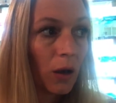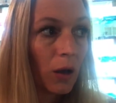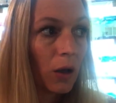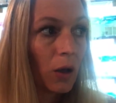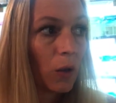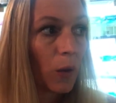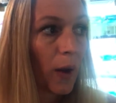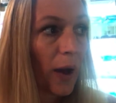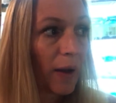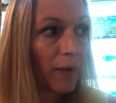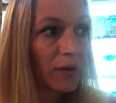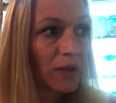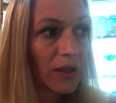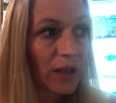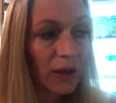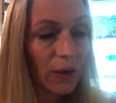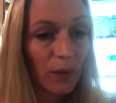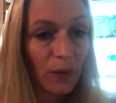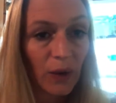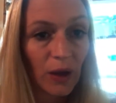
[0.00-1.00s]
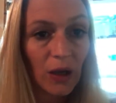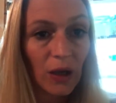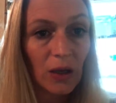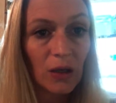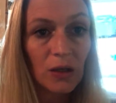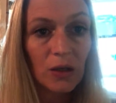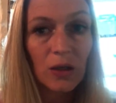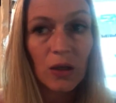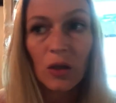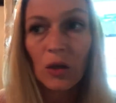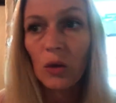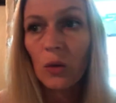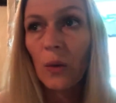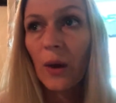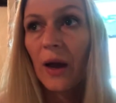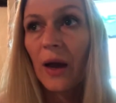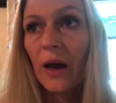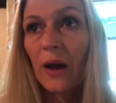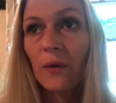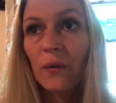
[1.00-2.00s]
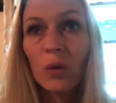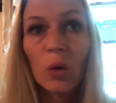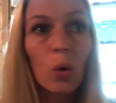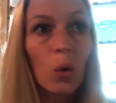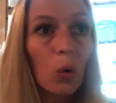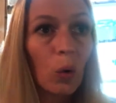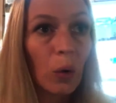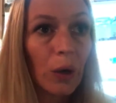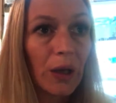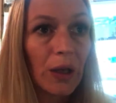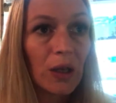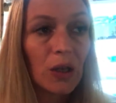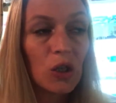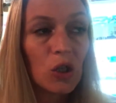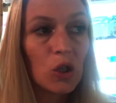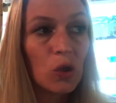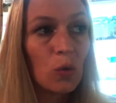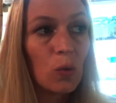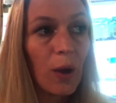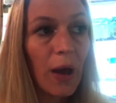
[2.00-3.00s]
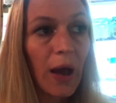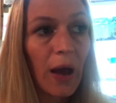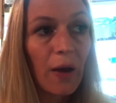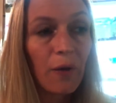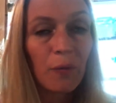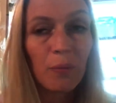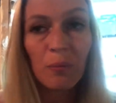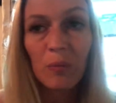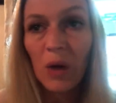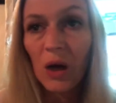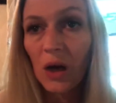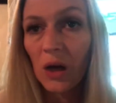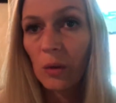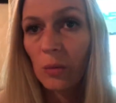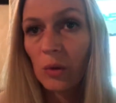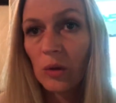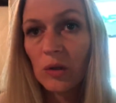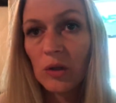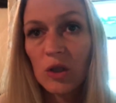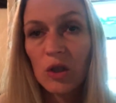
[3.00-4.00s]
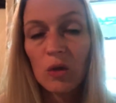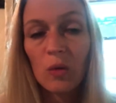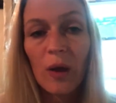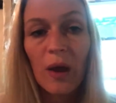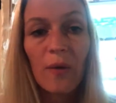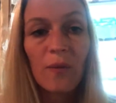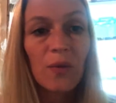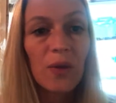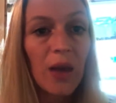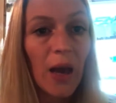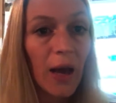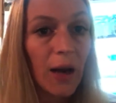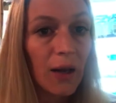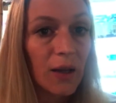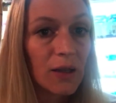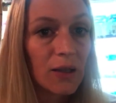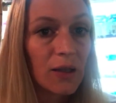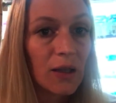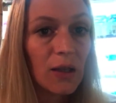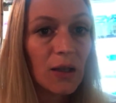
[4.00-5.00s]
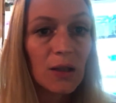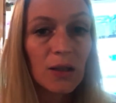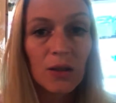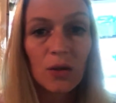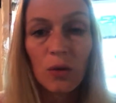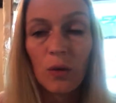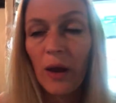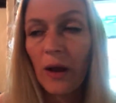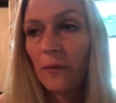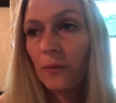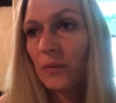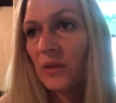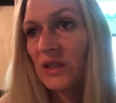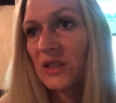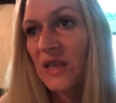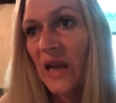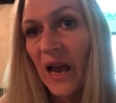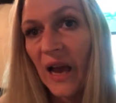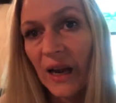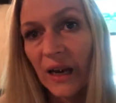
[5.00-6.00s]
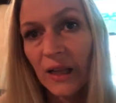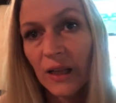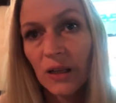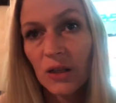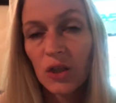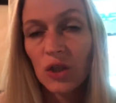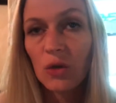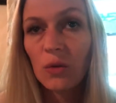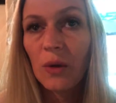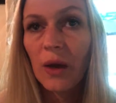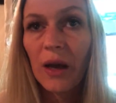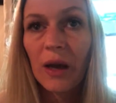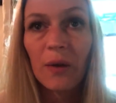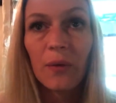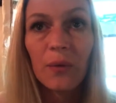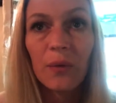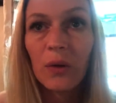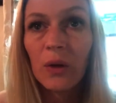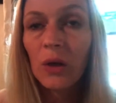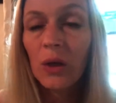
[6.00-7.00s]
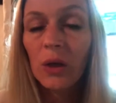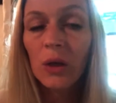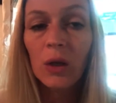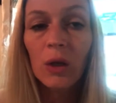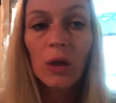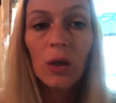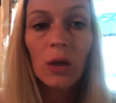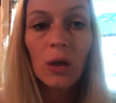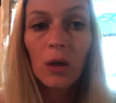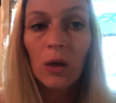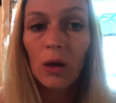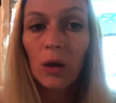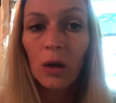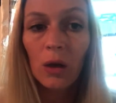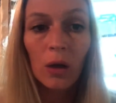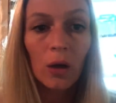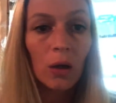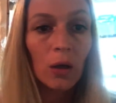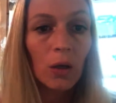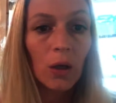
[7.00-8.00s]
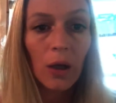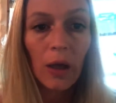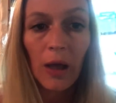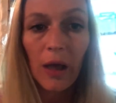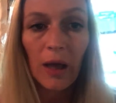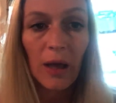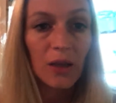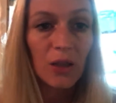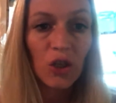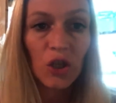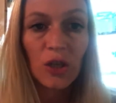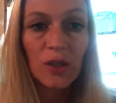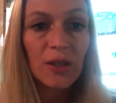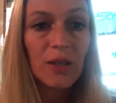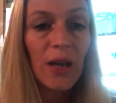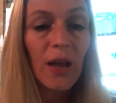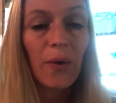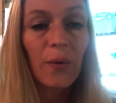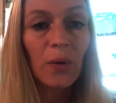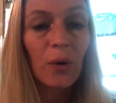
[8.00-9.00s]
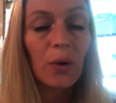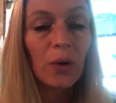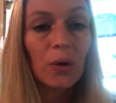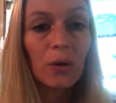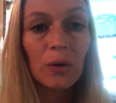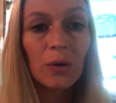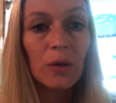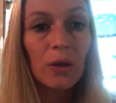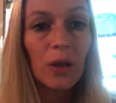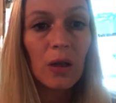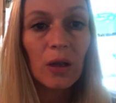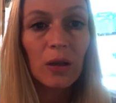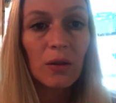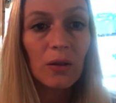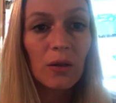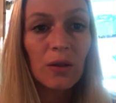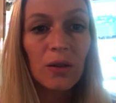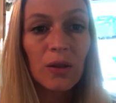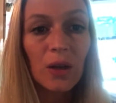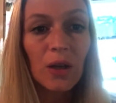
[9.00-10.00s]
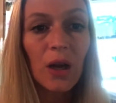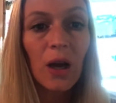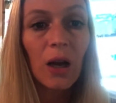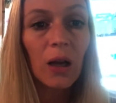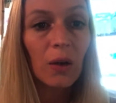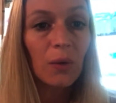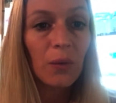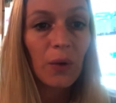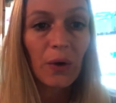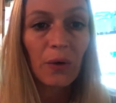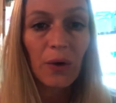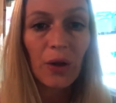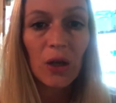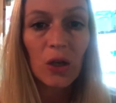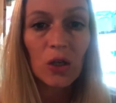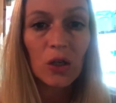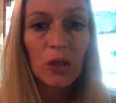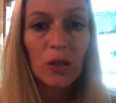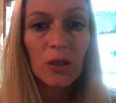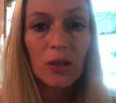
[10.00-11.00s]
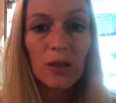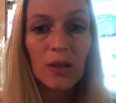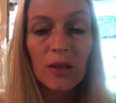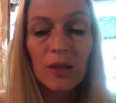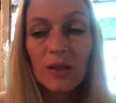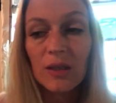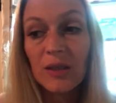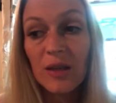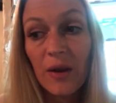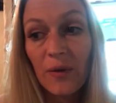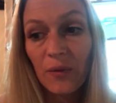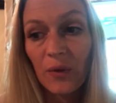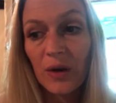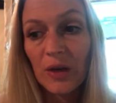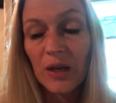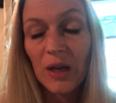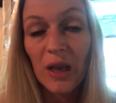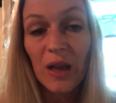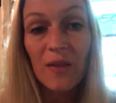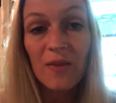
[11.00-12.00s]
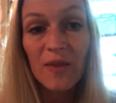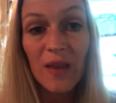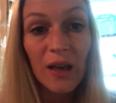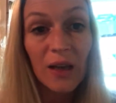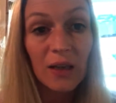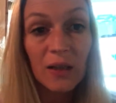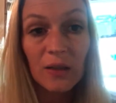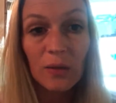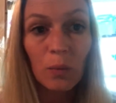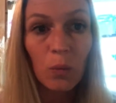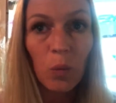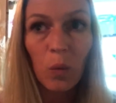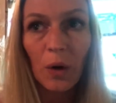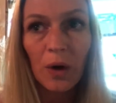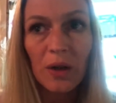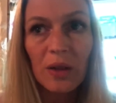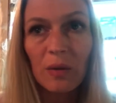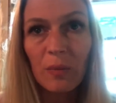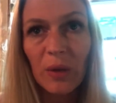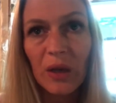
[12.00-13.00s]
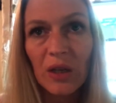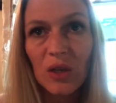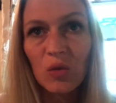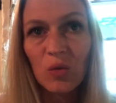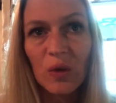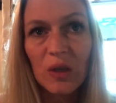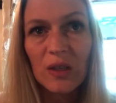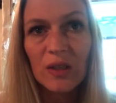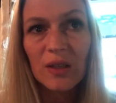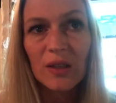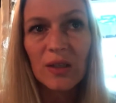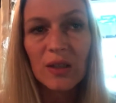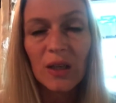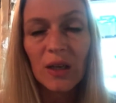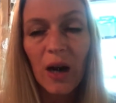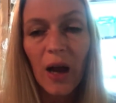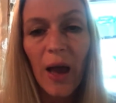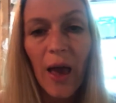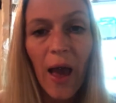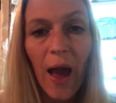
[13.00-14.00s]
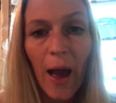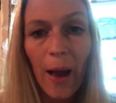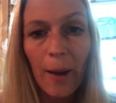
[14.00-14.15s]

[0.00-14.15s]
You have cellophanes, you have kois, you have marbles, you have galaxies, you have metallics, you have, it's just never, the color variations is never ending. And that is one of the biggest reasons that I